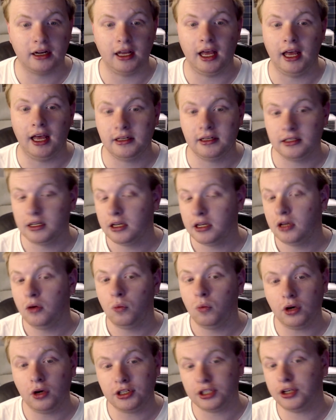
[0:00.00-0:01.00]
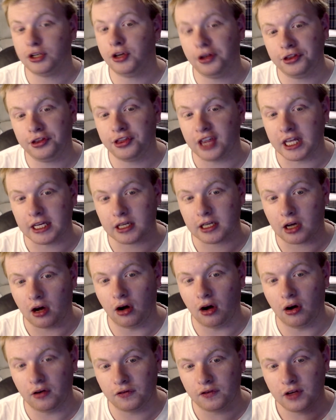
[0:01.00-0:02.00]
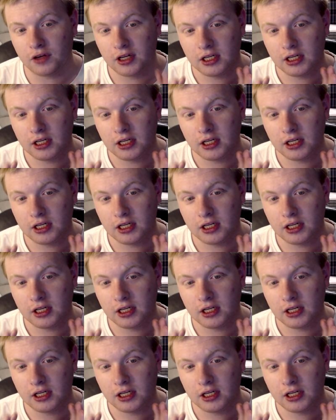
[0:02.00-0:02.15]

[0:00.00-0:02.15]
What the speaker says: And what do you think of